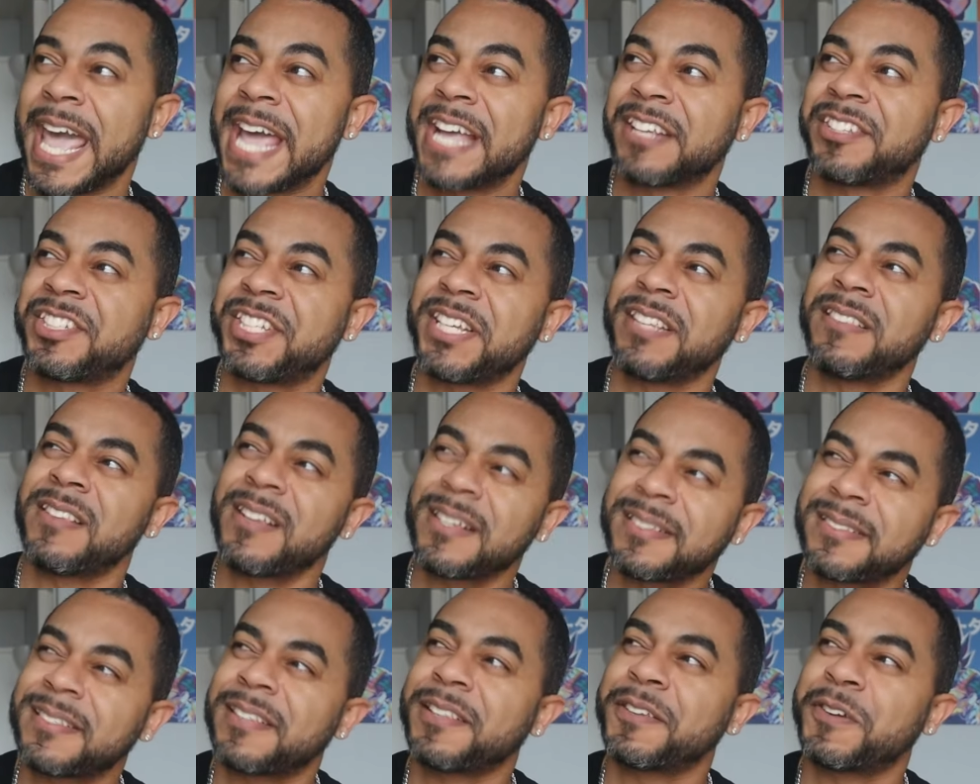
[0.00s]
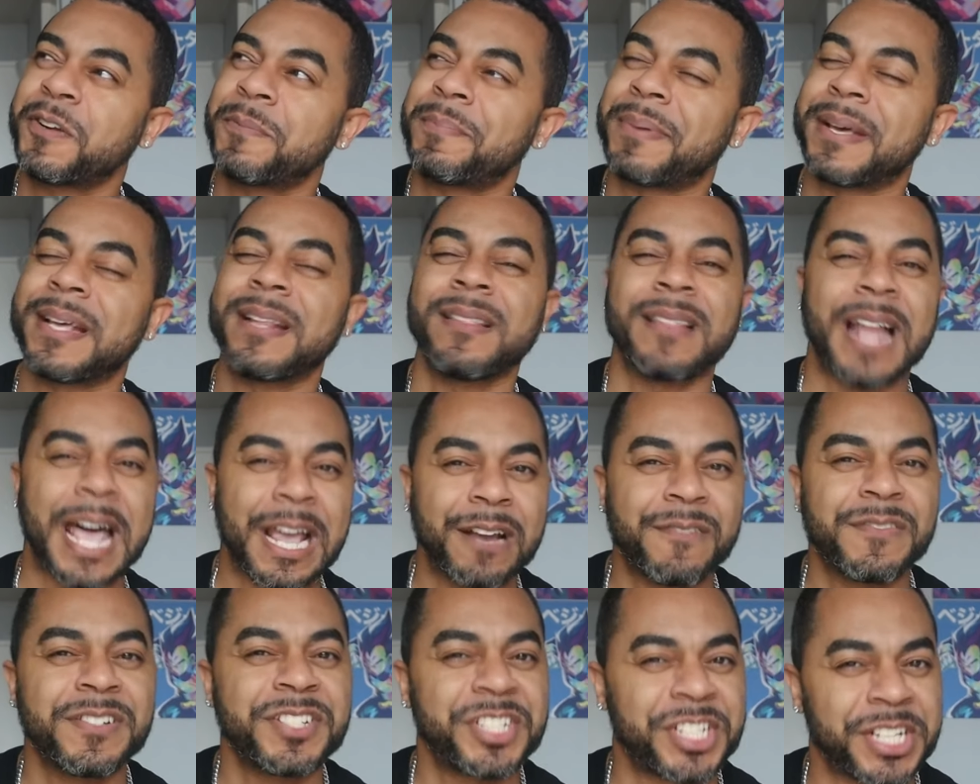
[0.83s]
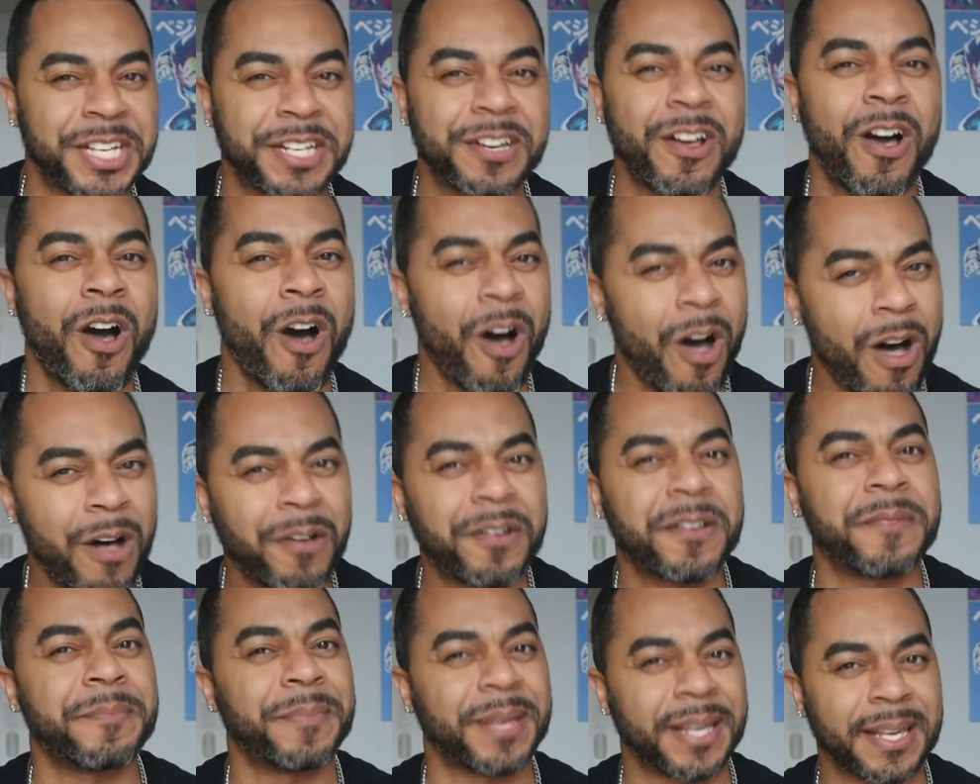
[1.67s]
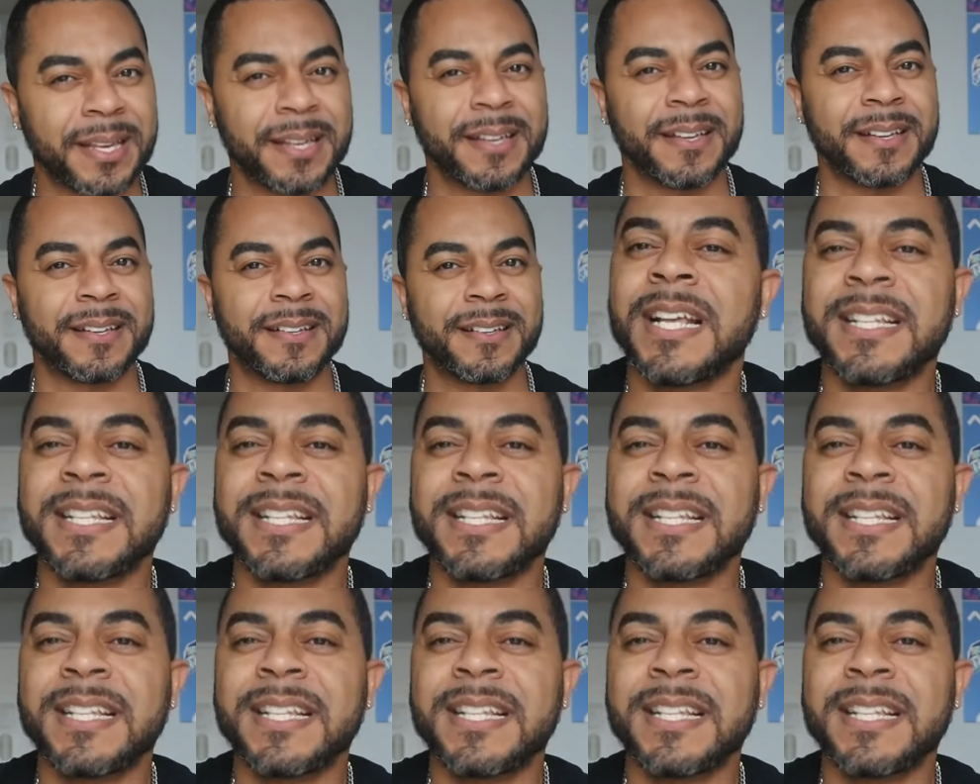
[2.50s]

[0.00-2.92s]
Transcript: and she looks a little bit like Regina Hall to me.